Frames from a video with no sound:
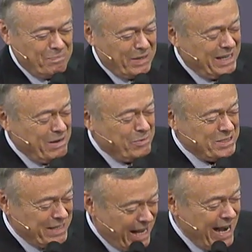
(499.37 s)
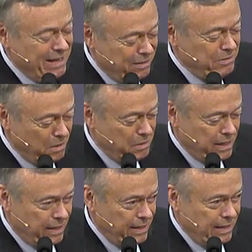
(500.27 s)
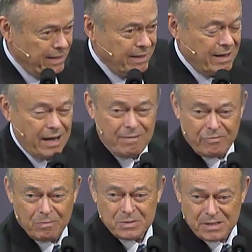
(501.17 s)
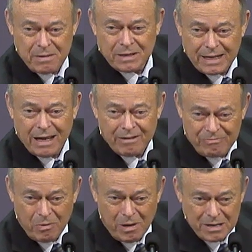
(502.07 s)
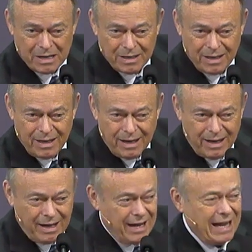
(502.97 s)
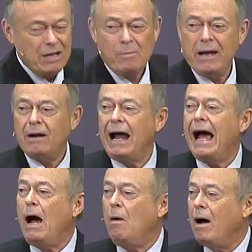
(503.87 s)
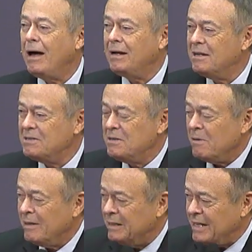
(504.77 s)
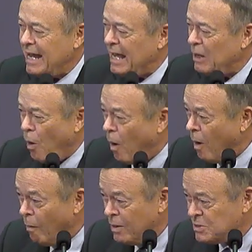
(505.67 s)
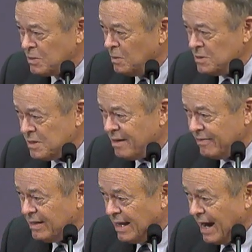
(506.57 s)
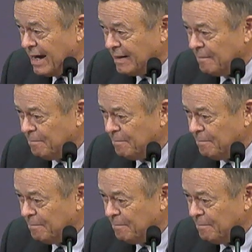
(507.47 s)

But it was 9:30, and I'm from Southern California, and no matter how hot it is during the day, it always cools off at night.